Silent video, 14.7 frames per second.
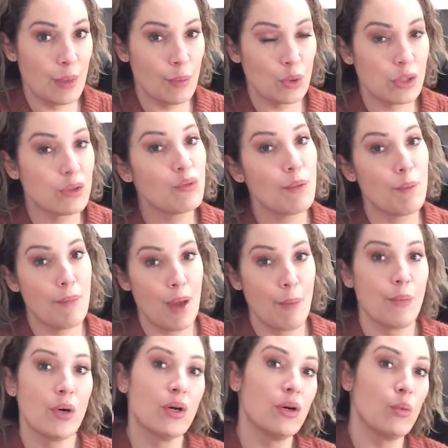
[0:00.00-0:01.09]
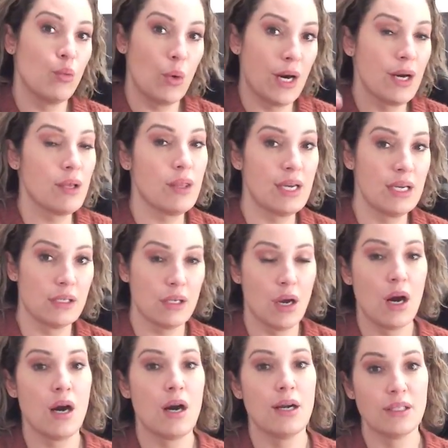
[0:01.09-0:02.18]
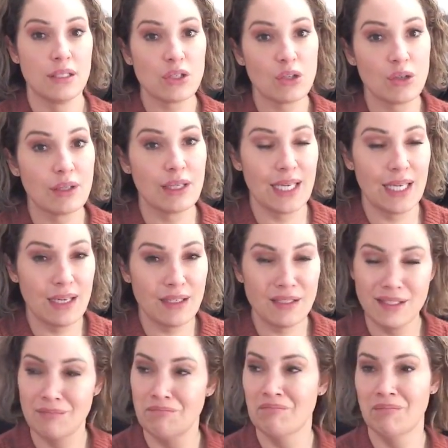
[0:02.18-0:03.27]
be able to remember where things are and certain things?